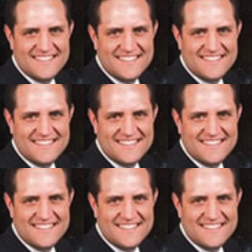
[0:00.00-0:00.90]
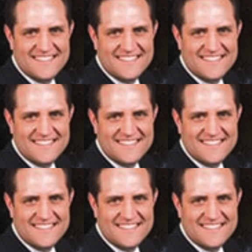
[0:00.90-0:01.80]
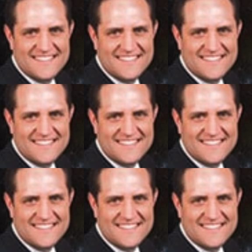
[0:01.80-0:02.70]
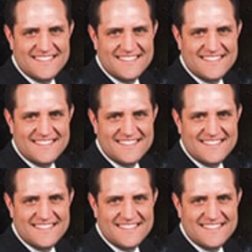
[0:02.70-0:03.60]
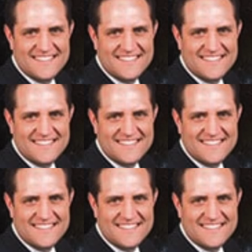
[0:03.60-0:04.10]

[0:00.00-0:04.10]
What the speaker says: This is a still picture; no speech is visible.